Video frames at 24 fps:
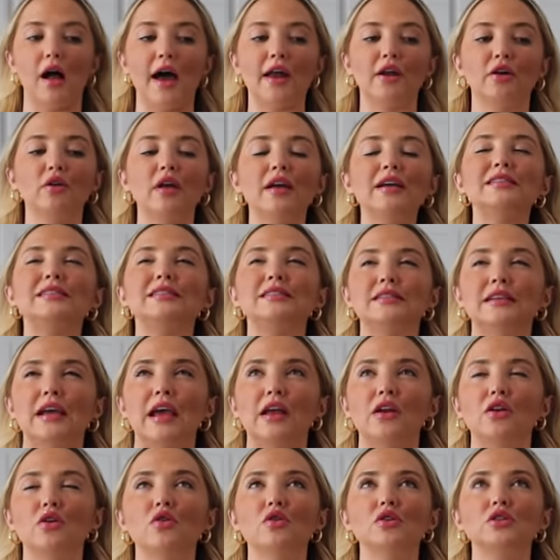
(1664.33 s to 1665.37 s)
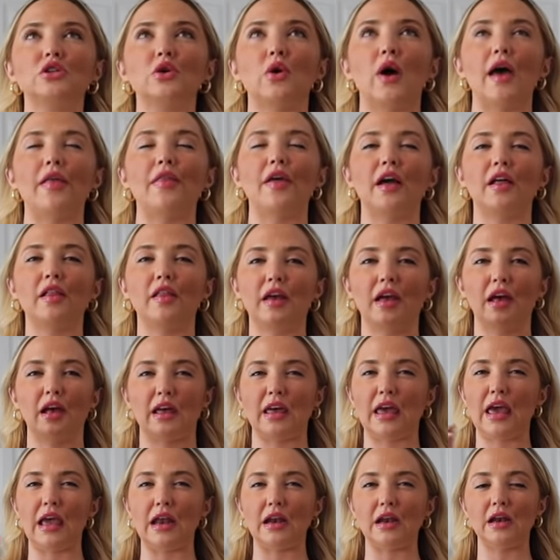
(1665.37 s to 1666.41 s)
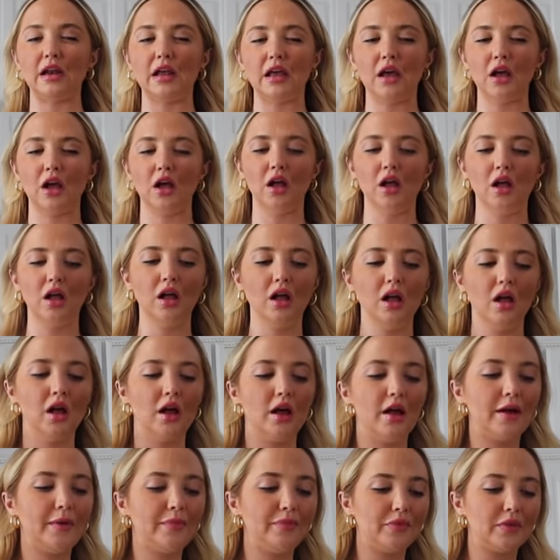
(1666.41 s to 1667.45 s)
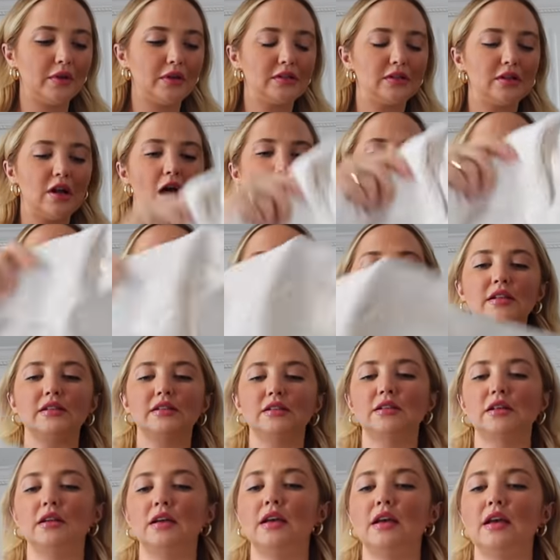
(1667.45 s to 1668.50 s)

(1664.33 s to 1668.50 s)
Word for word: I don't like sandals, so I like like a kitten heel. So outfits.